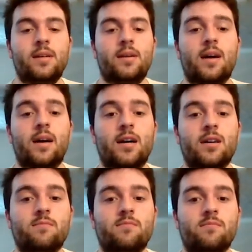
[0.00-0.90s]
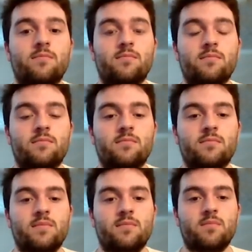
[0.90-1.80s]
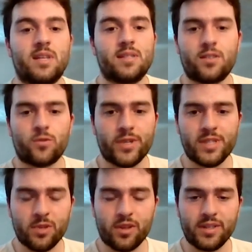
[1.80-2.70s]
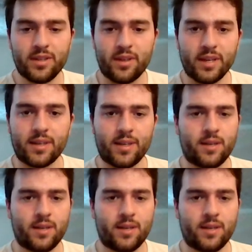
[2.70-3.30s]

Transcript: Because it's a reasonable thing to think.